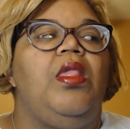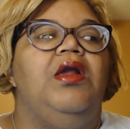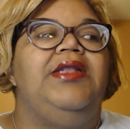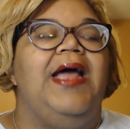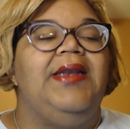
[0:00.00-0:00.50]

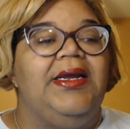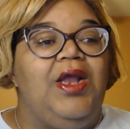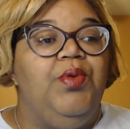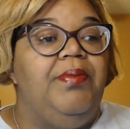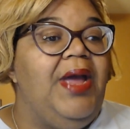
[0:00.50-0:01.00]
that night they
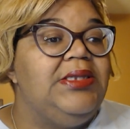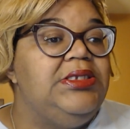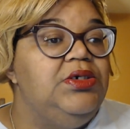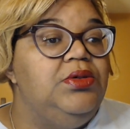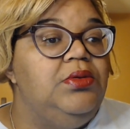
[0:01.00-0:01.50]
went back
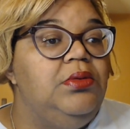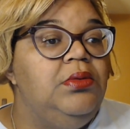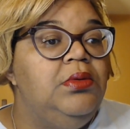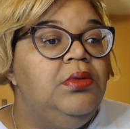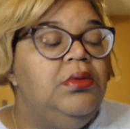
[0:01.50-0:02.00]
to
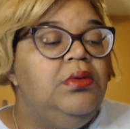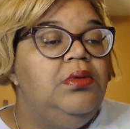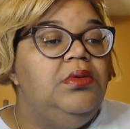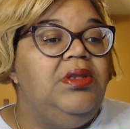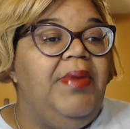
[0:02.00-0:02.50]

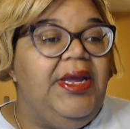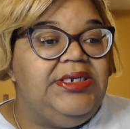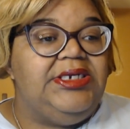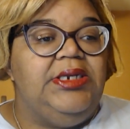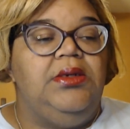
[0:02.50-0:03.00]
the
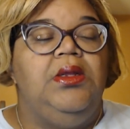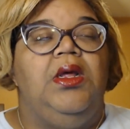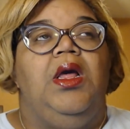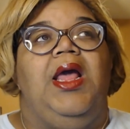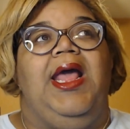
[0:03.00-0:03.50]
mansion
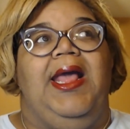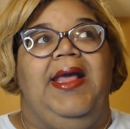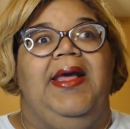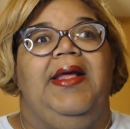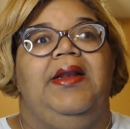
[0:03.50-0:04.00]

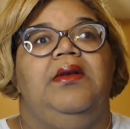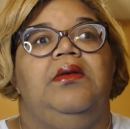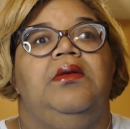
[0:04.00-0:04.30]
and